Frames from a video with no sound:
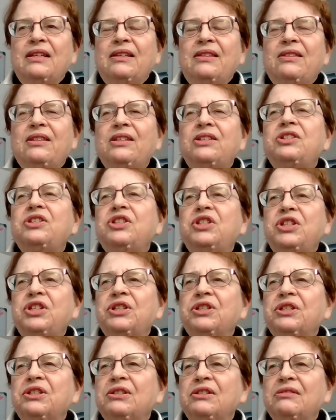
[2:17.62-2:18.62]
This
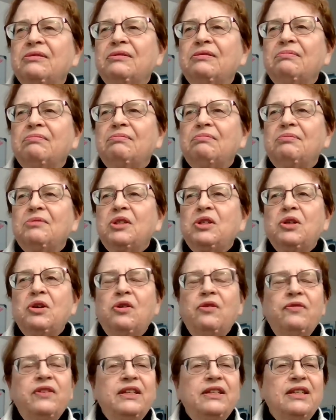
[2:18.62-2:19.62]
year,
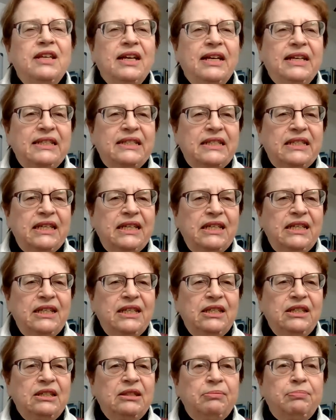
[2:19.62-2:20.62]
COVID
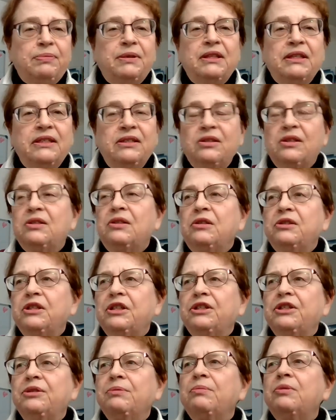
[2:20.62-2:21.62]
19, political
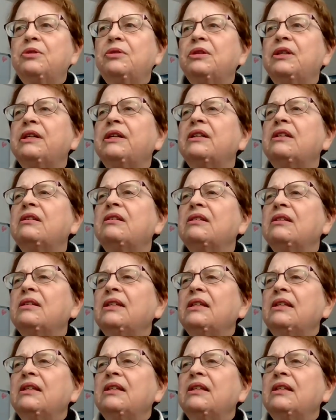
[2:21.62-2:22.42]
turmoil,